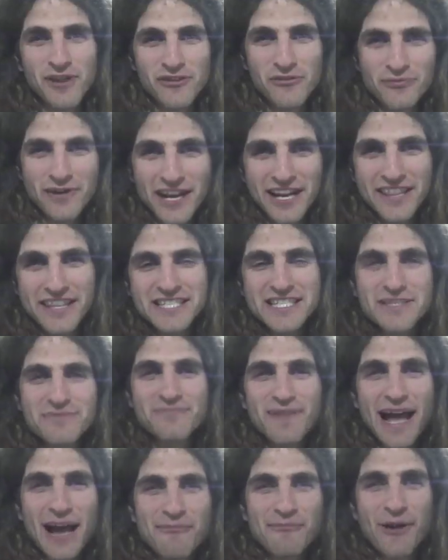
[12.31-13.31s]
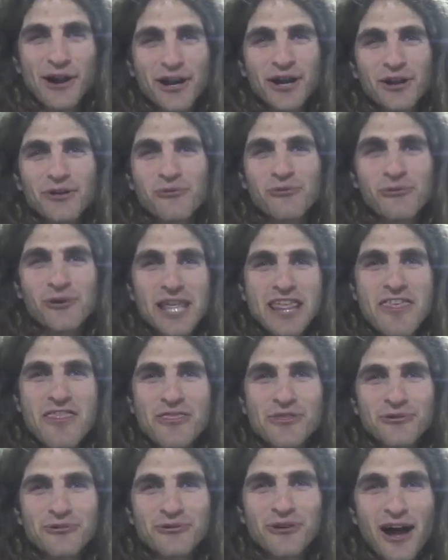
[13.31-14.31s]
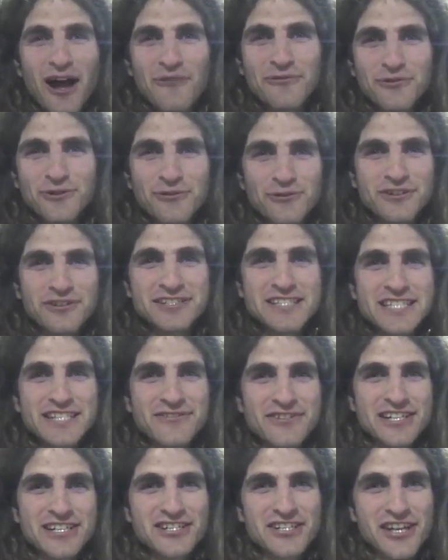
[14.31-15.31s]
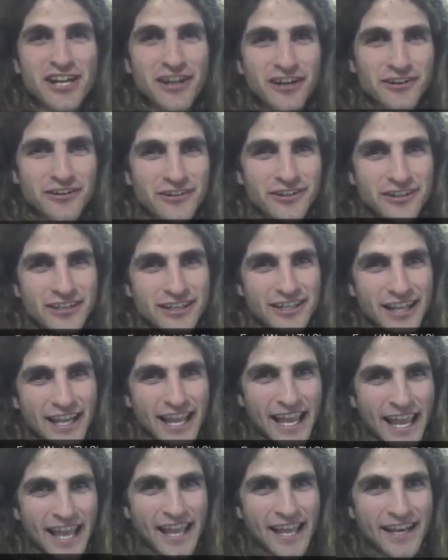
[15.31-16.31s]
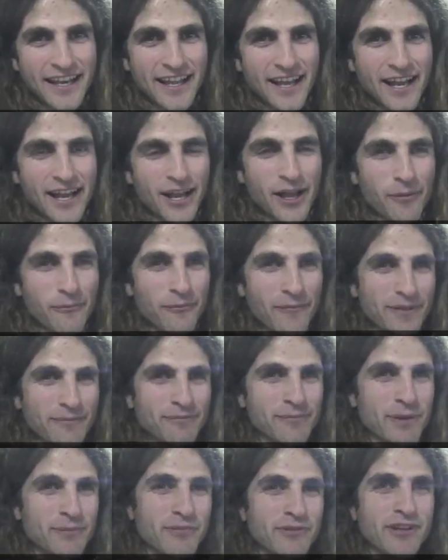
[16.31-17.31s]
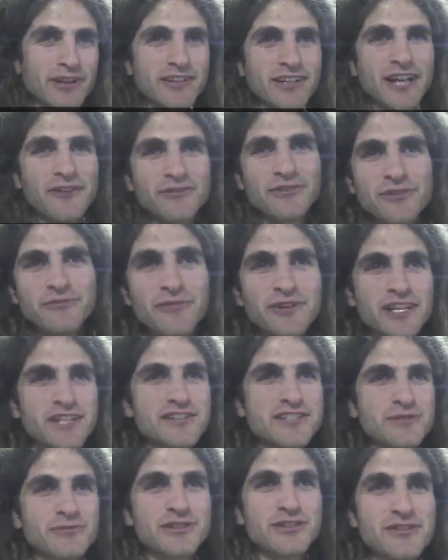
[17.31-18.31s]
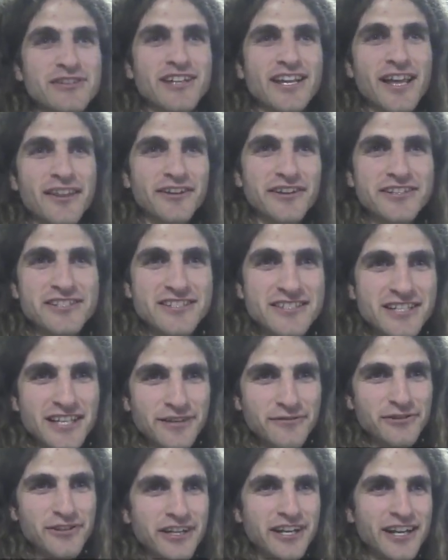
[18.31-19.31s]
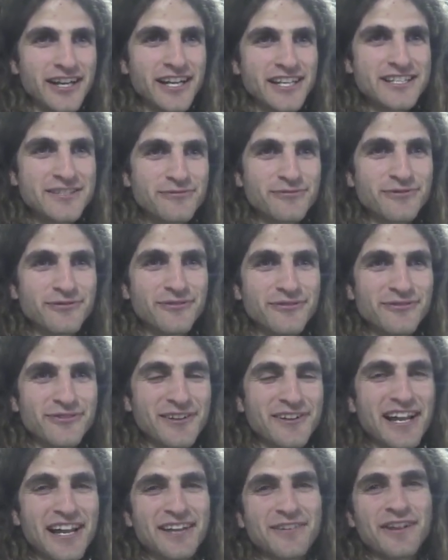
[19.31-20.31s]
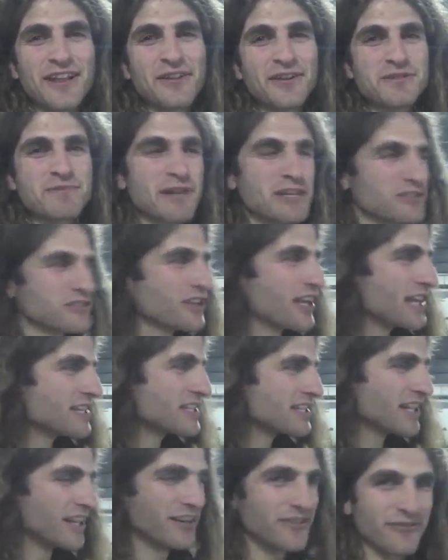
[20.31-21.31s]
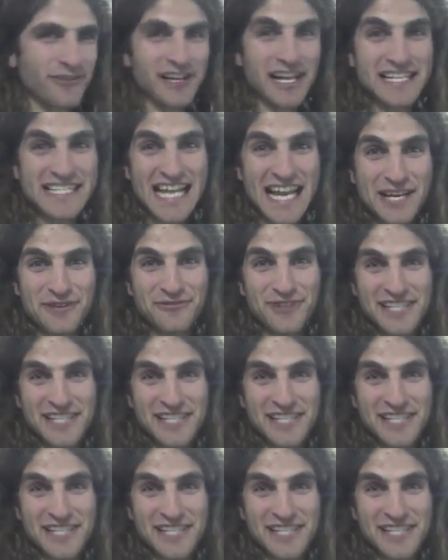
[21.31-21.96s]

everybody, this is Matt Monarch with the Raw Food World TV show. And people are loving the videos that we do together because it's kind of hilarious. We got another special guest here. We got Daniel